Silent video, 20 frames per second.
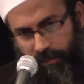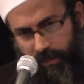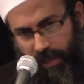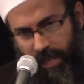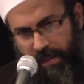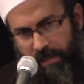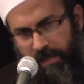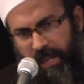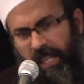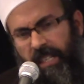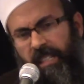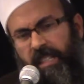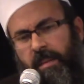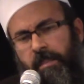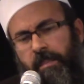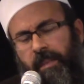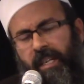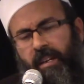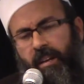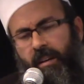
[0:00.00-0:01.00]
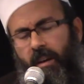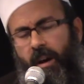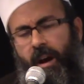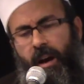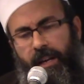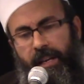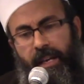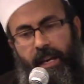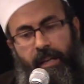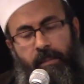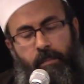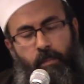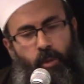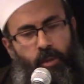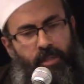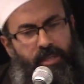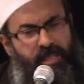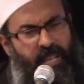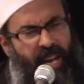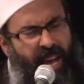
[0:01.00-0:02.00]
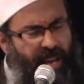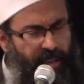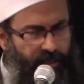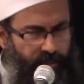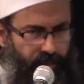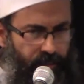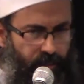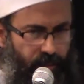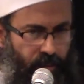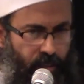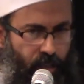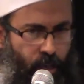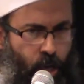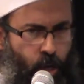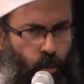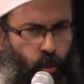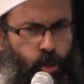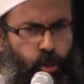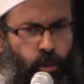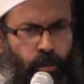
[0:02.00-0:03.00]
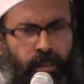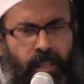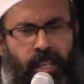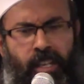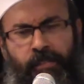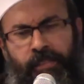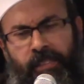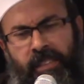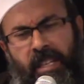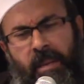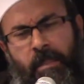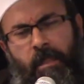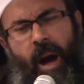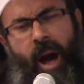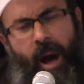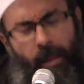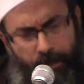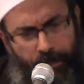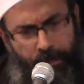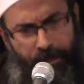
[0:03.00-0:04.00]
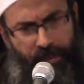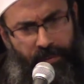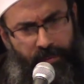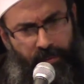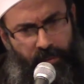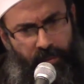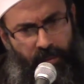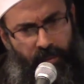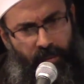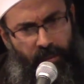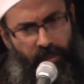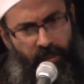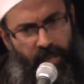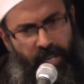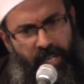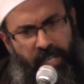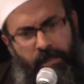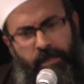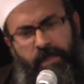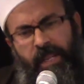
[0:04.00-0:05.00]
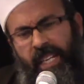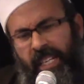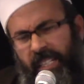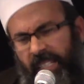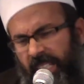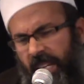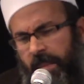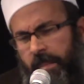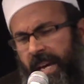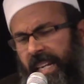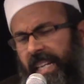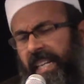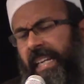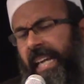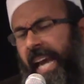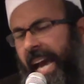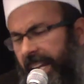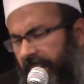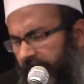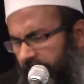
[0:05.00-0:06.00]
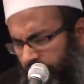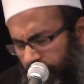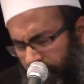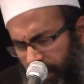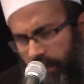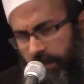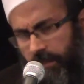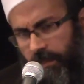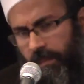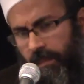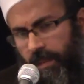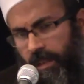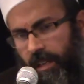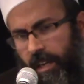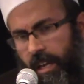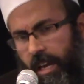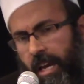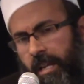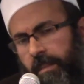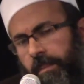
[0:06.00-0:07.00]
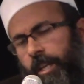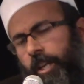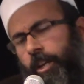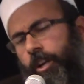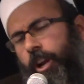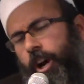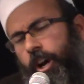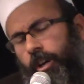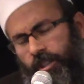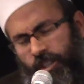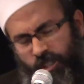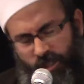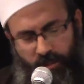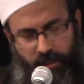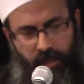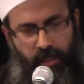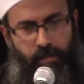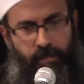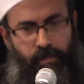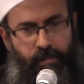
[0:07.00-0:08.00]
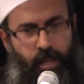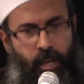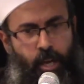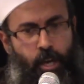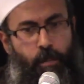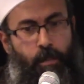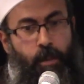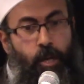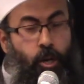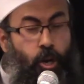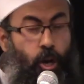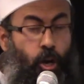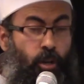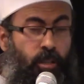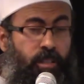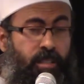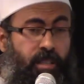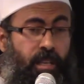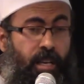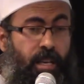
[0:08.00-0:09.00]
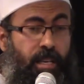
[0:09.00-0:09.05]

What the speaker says: and make them cry and more sad. We should lift them up and bring them and encourage them and be close to them, because